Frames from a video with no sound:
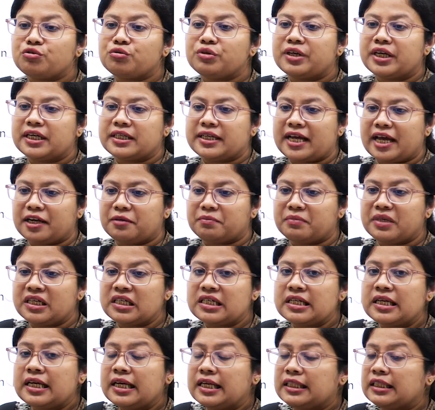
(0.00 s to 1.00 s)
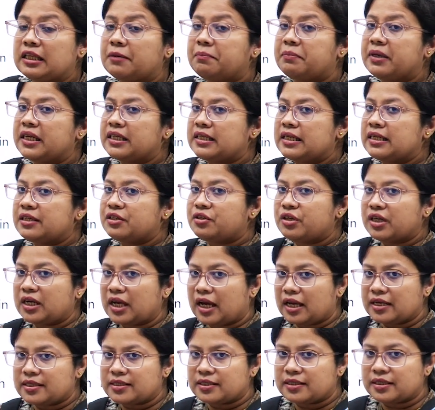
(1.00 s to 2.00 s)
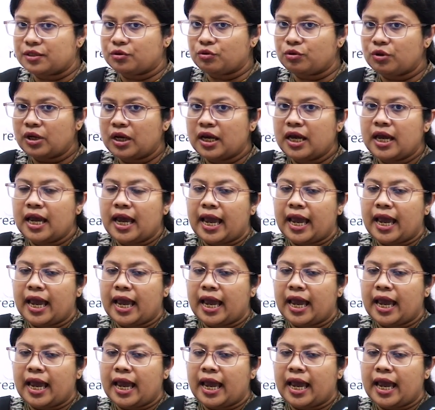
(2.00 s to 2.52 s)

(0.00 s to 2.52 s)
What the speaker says: to get admitted in the pediatric ICU,